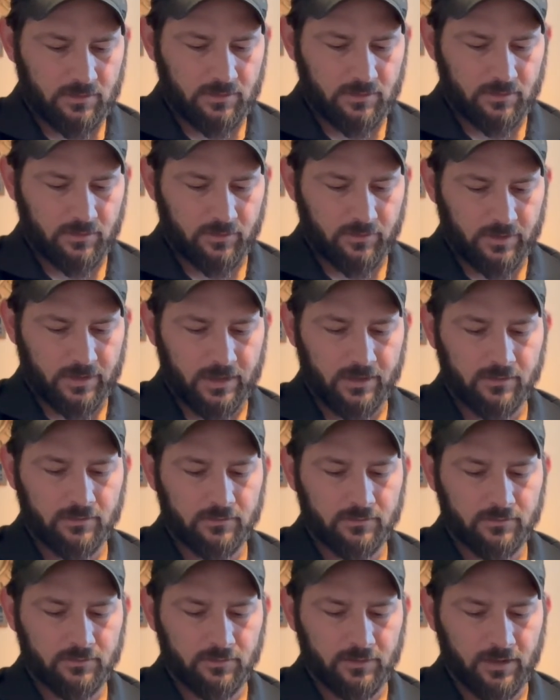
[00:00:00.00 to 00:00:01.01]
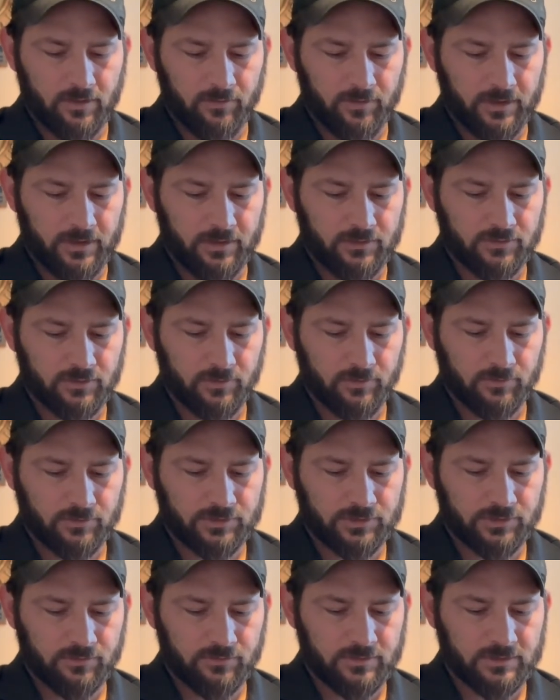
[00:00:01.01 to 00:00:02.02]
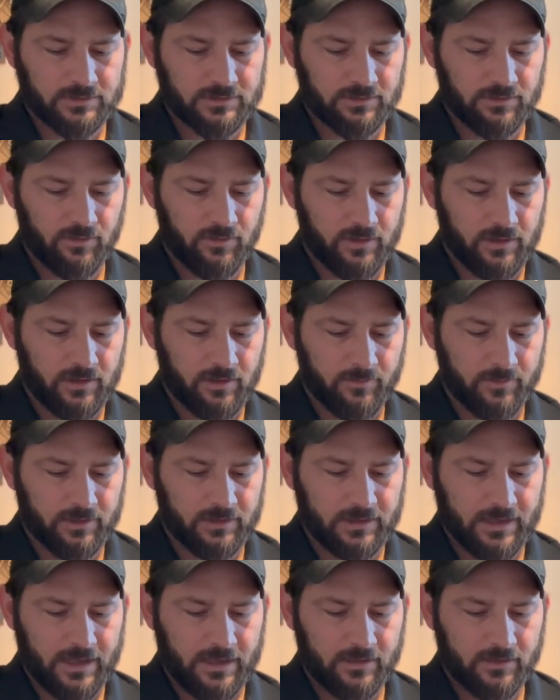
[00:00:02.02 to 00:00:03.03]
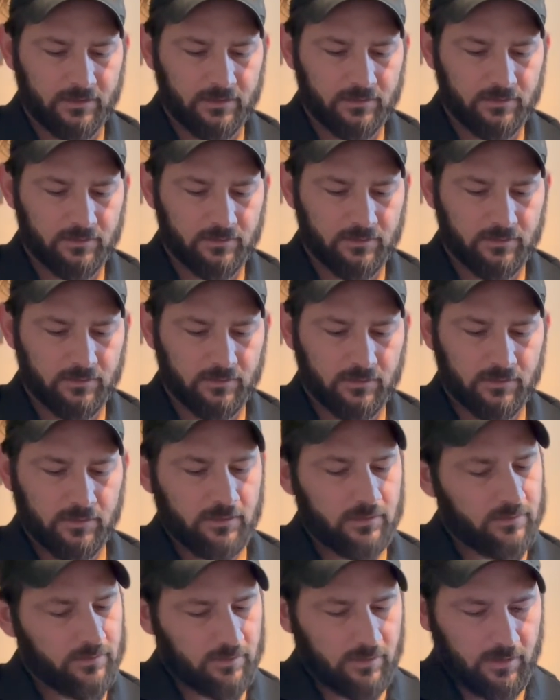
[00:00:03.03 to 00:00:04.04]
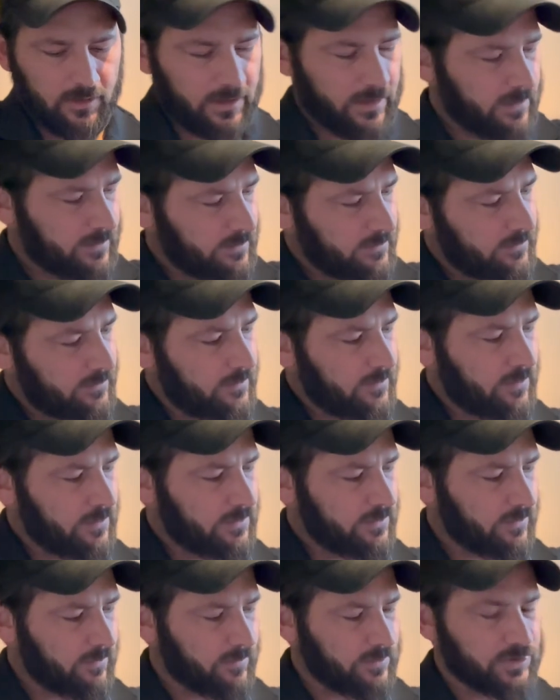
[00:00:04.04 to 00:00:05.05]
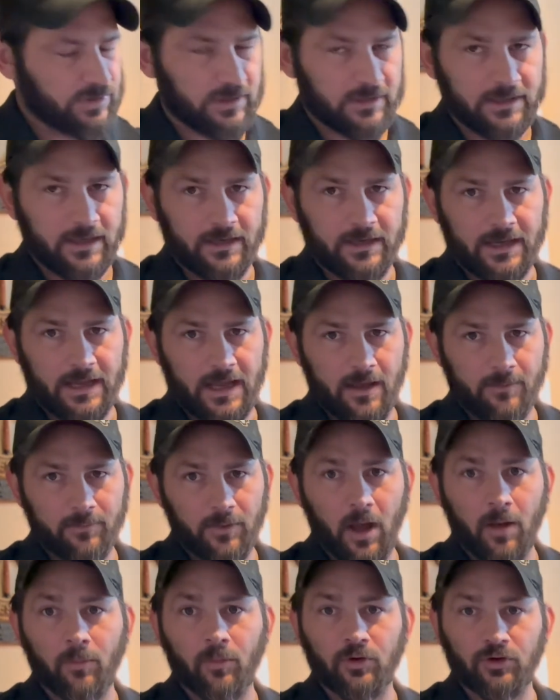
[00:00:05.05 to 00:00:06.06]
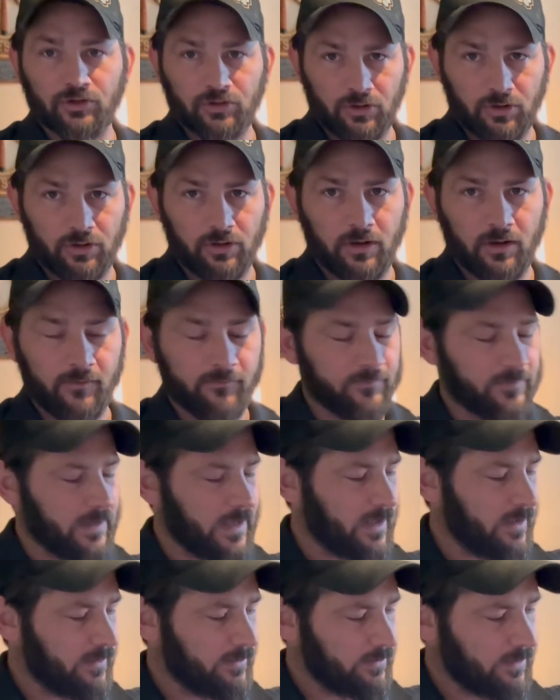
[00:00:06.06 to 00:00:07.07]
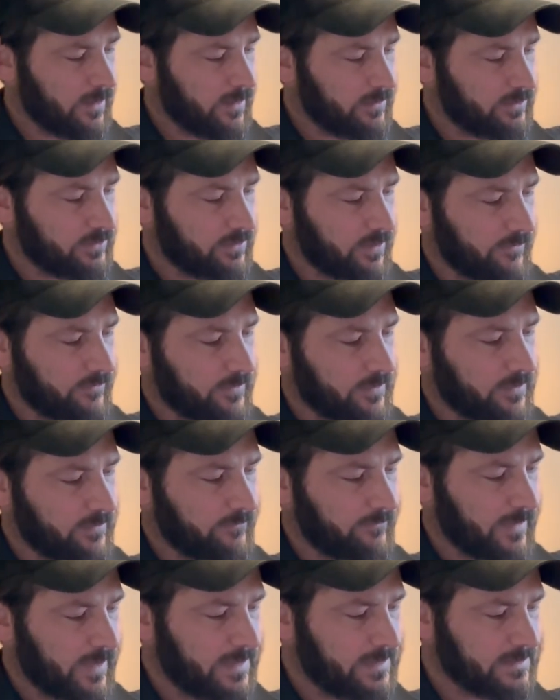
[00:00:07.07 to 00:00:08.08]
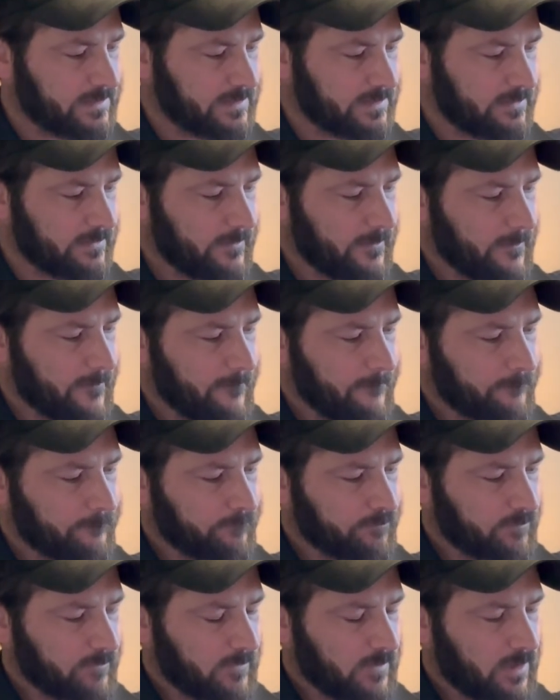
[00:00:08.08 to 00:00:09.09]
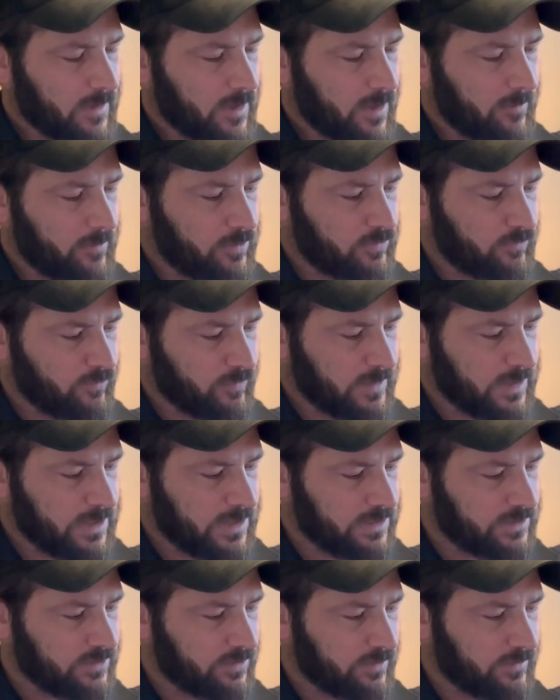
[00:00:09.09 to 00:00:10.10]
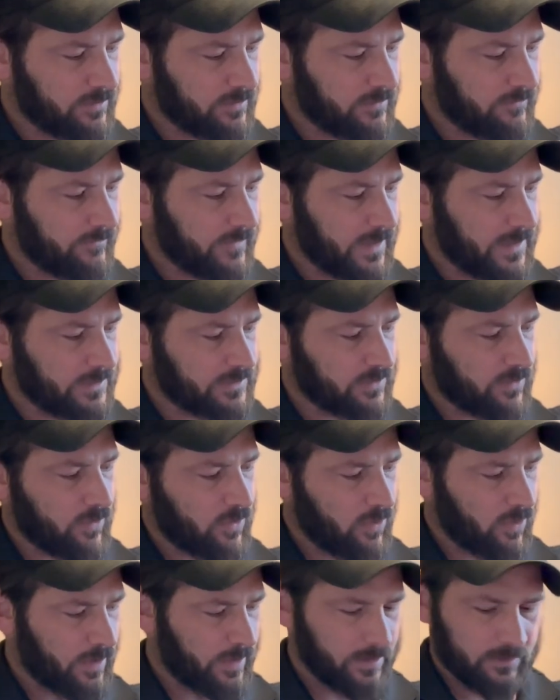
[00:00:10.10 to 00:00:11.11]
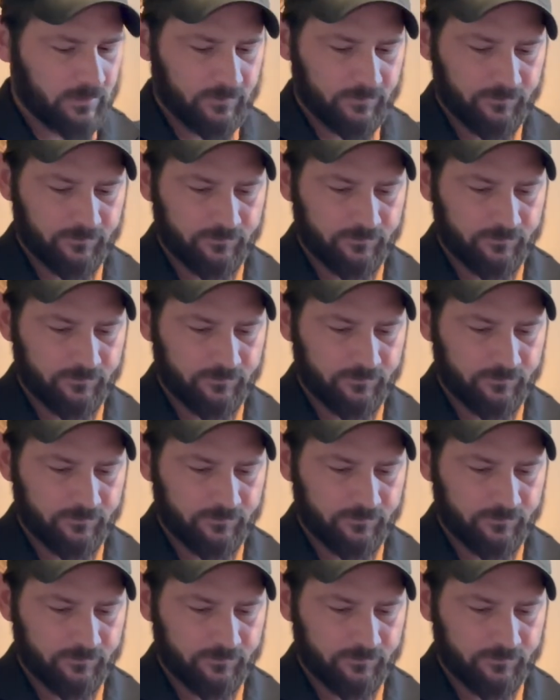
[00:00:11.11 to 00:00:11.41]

All right, so now we're going to troubleshoot because of no incoming data. All right, so I'm going to shut down the app. I'm going to turn off the device. I'm going to return the device on.